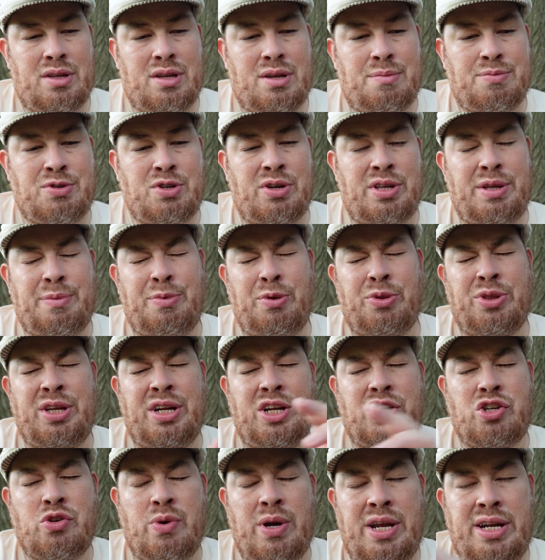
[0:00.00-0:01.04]
I'm sorry, they both hit
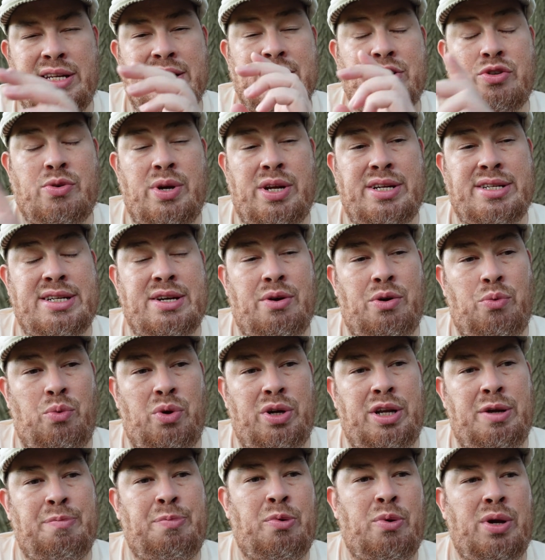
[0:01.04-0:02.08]
Atreides. Atreides now in
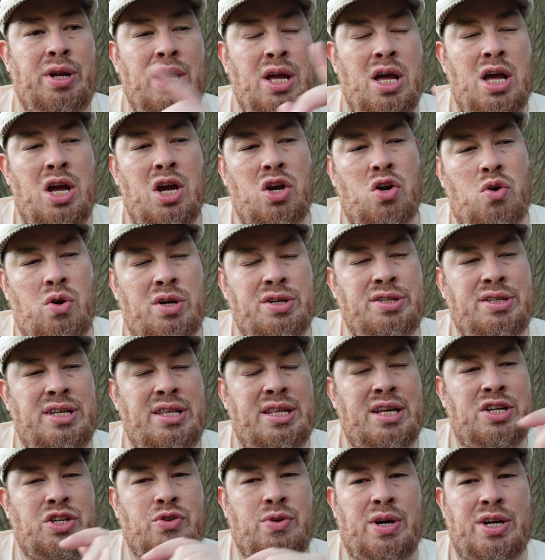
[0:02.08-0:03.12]
one hit point. Grusty
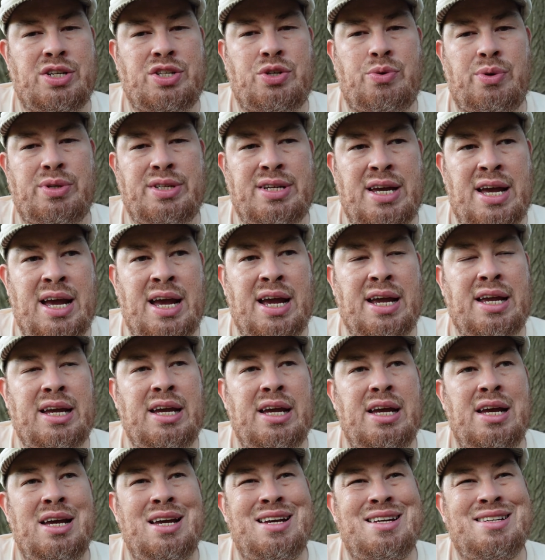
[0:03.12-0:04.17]
then tries to attack,
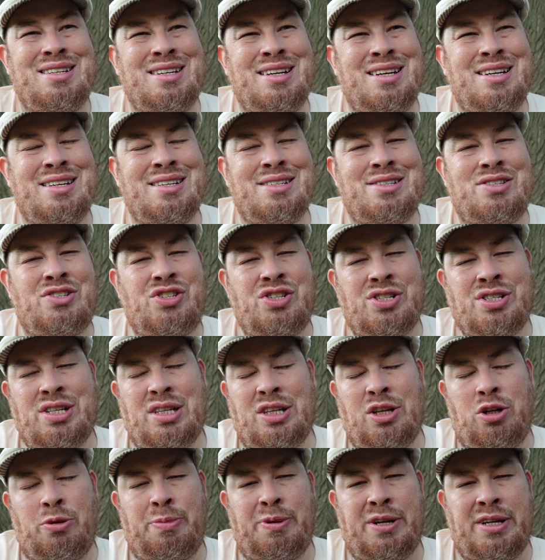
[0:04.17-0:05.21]
does just a
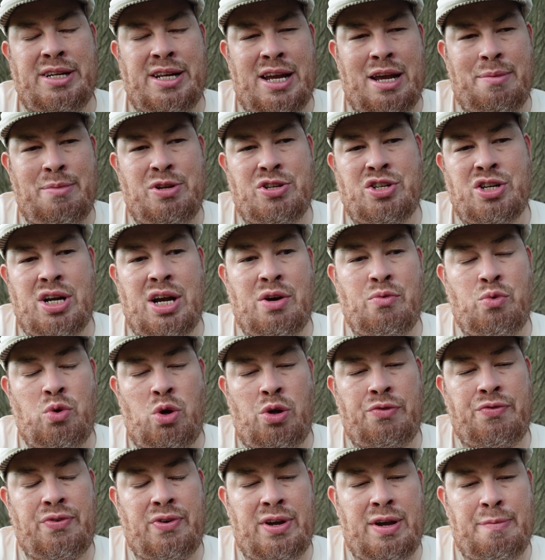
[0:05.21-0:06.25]
little bit of damage. And I
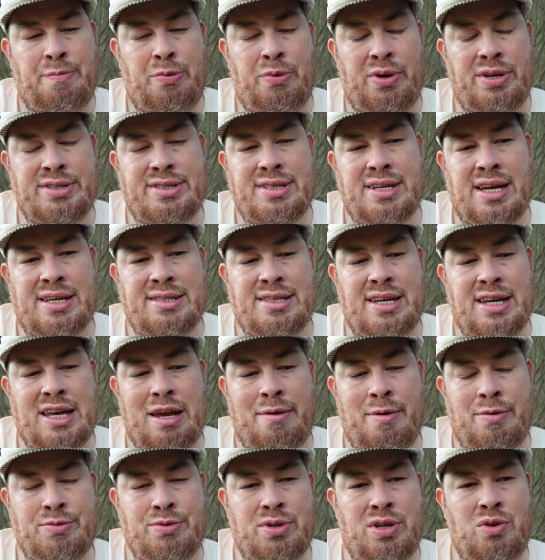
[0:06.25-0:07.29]
rolled for hit points as they
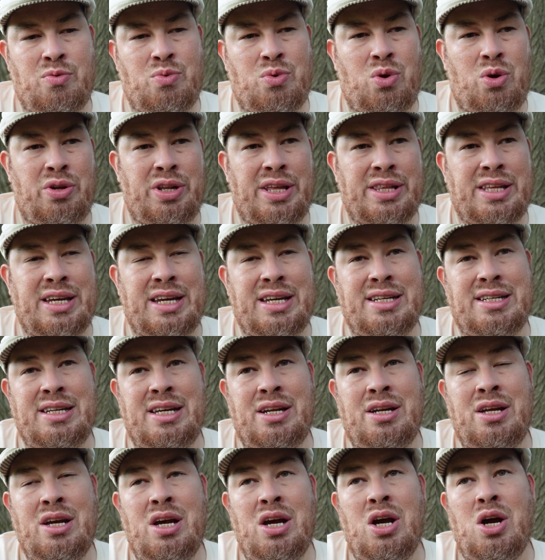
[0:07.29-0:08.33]
came up. So he rolled, I think he
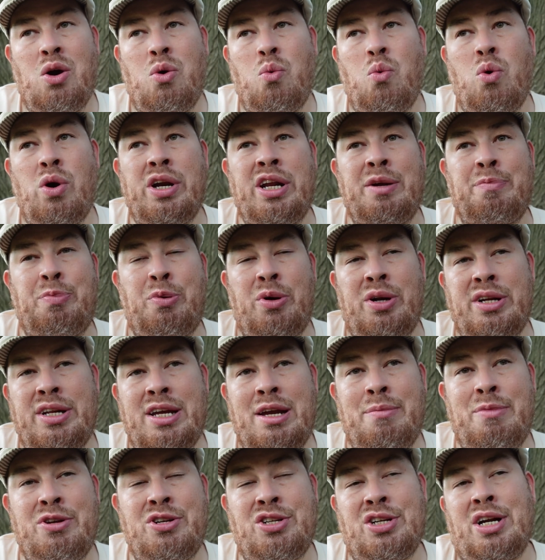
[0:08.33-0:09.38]
did one hit point of
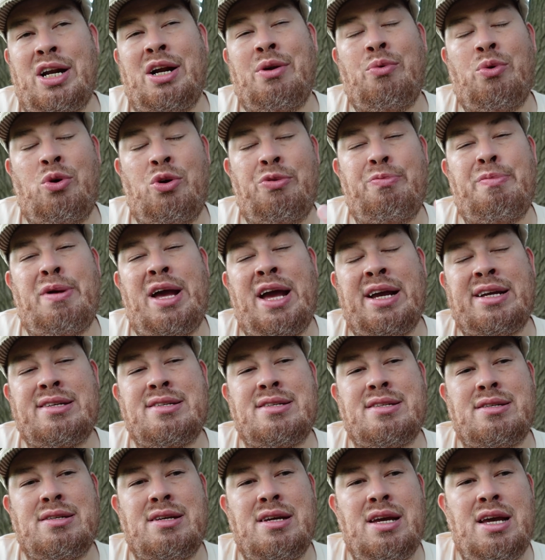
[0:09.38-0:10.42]
damage, and I rolled
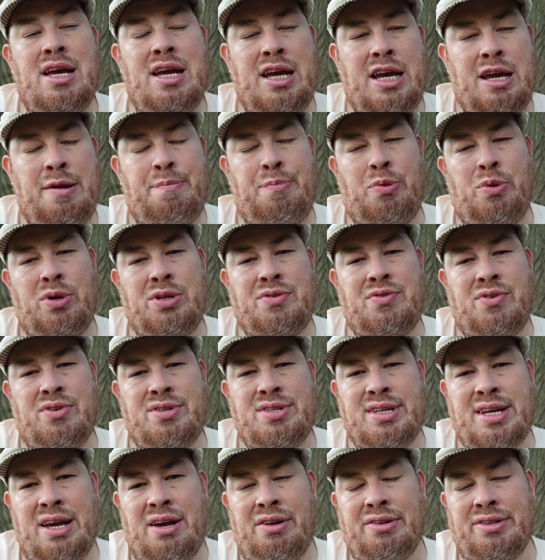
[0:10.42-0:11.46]
max hit points for the
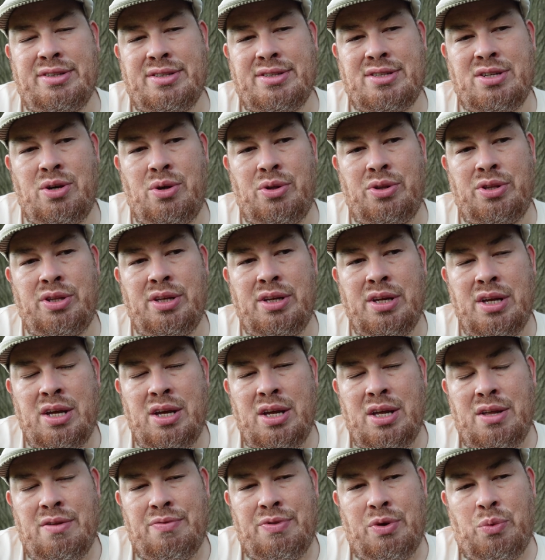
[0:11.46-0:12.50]
skeleton. So the,
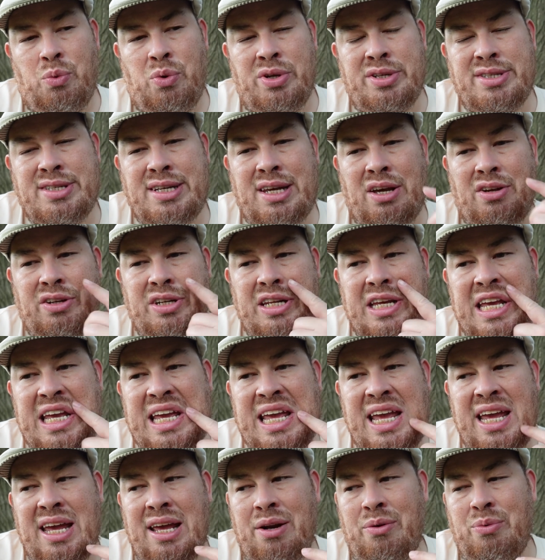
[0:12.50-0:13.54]
the one skeleton he
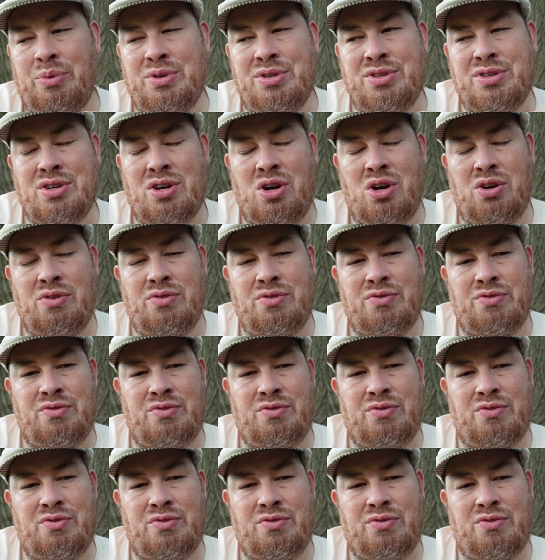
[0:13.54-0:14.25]
hit was